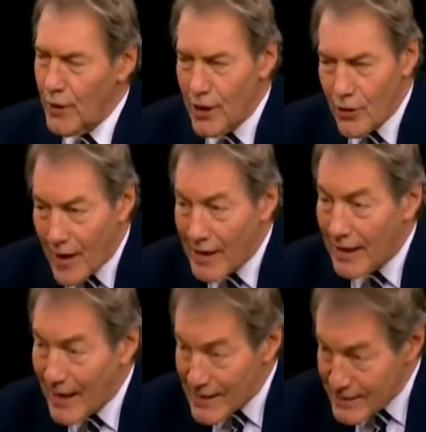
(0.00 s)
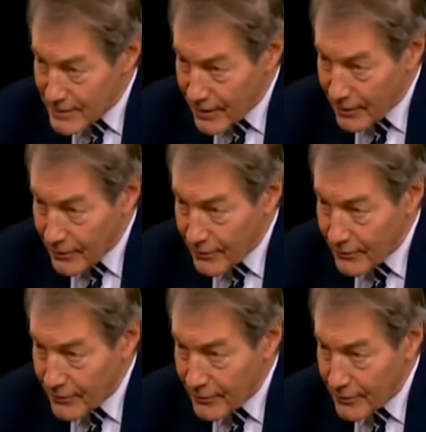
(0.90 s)
You hear that less now.
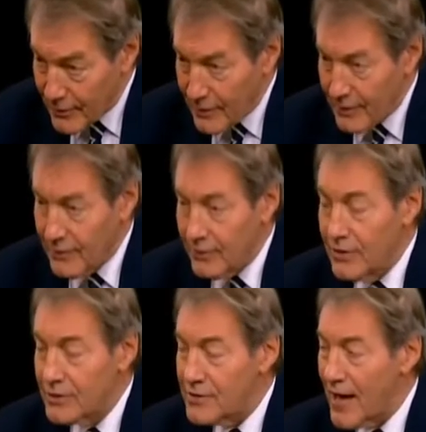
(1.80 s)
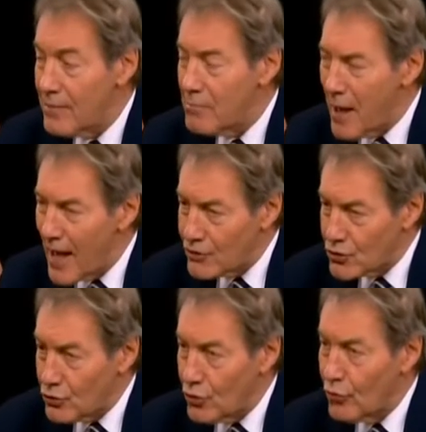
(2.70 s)
Does that
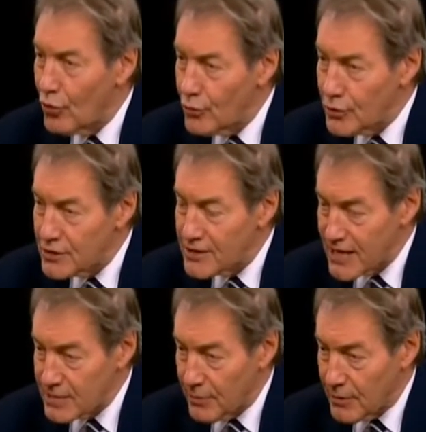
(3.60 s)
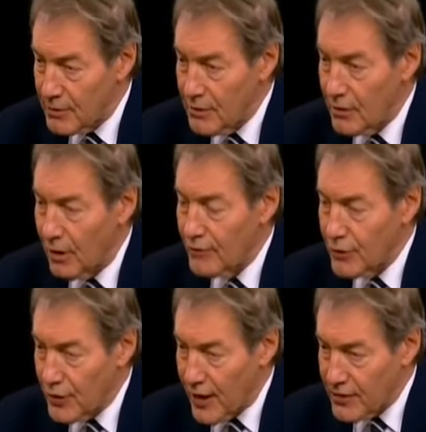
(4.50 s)
match your own assessment of
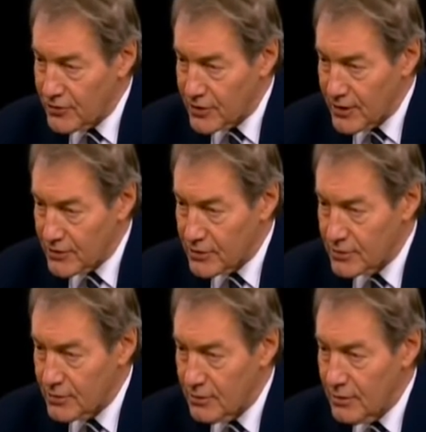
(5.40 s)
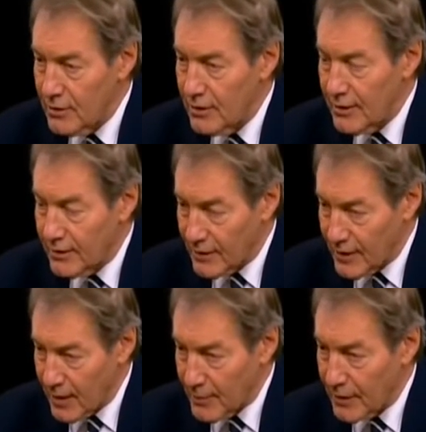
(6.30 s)
the United States'
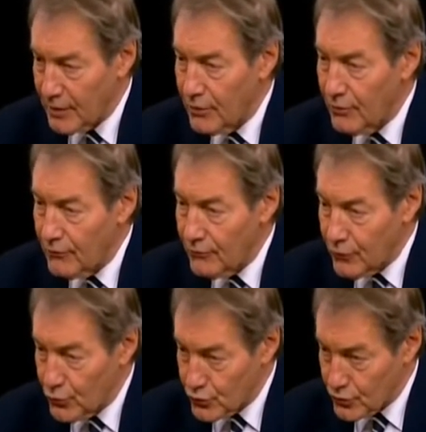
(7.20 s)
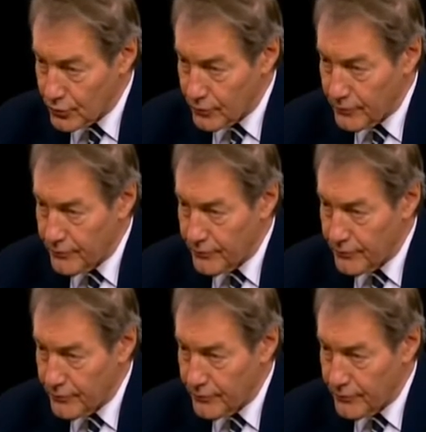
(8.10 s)
economic future?